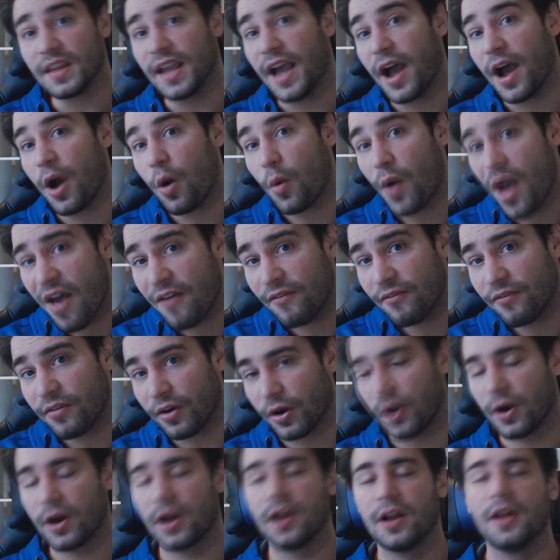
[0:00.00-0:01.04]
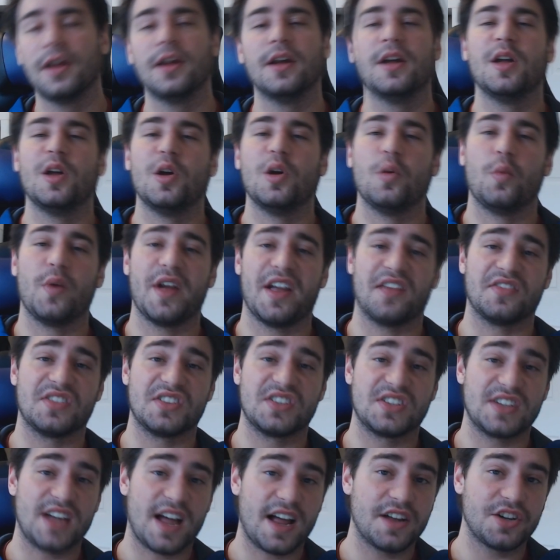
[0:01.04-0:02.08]
However, we have
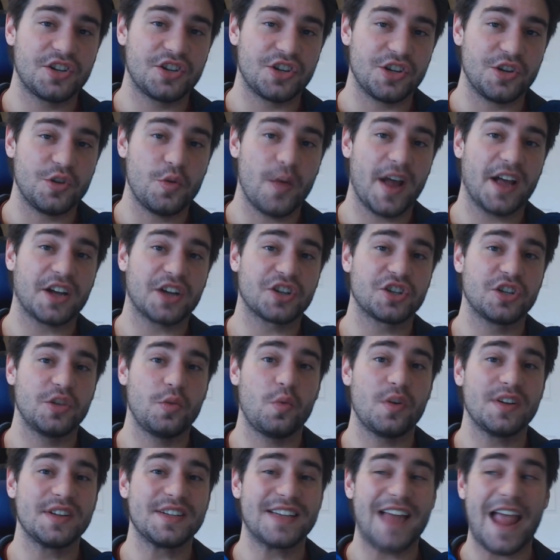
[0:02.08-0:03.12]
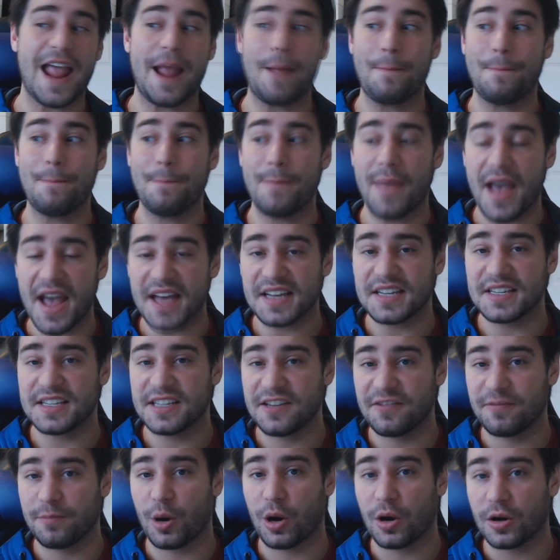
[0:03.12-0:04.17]
Sanji, who actually was a
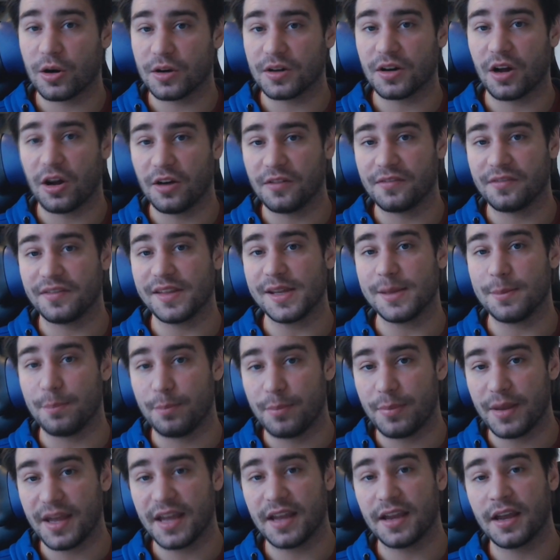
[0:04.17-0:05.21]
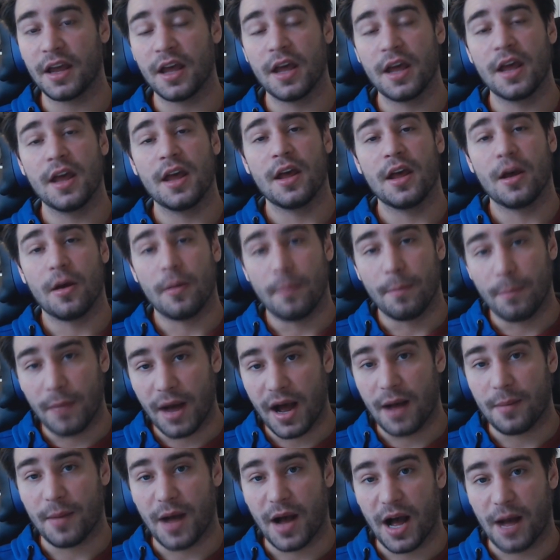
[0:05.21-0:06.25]
massive part of the Big
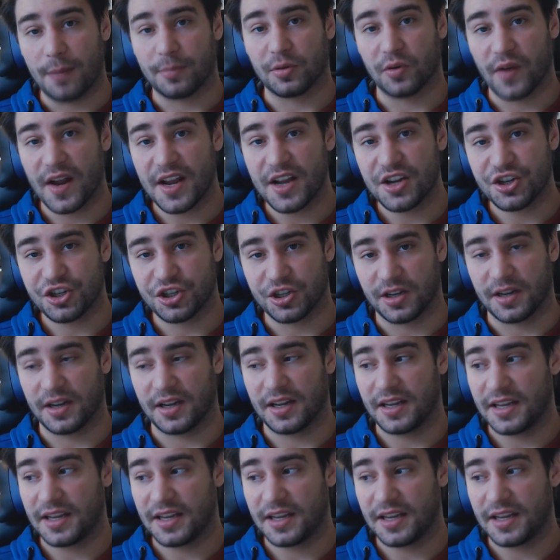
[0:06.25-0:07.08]
Mom operation.